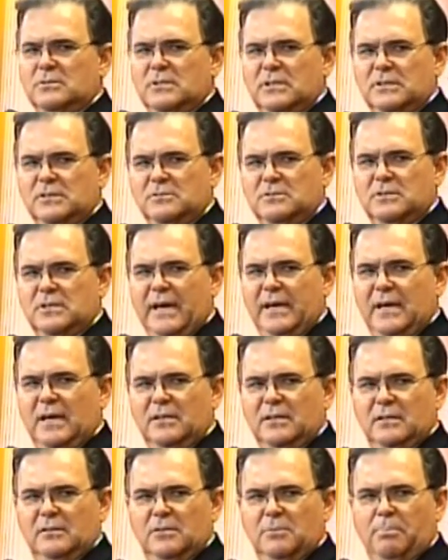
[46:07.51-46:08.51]
And he's going to say, uh,
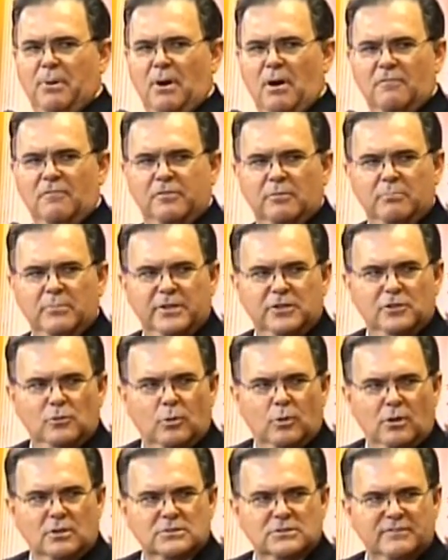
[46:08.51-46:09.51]
Depart from me, you
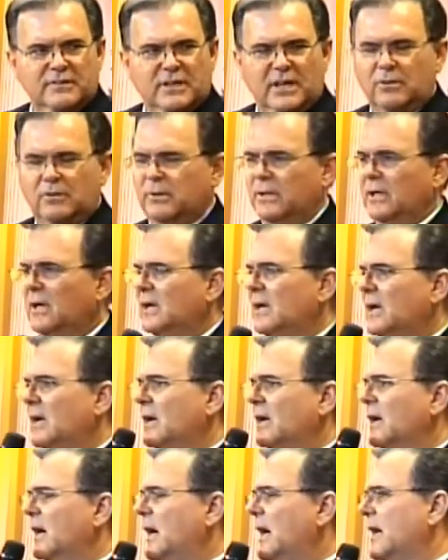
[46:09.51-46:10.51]
workers of iniquity.
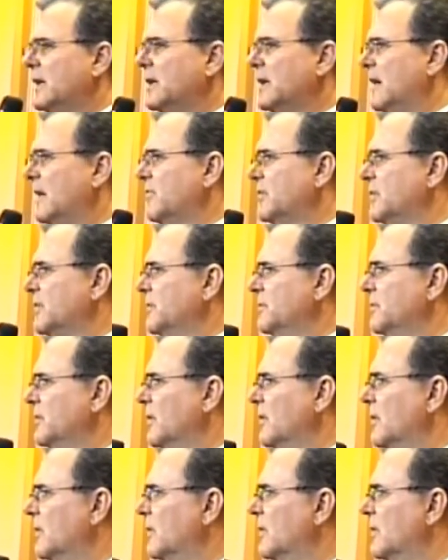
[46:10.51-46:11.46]
I never knew you.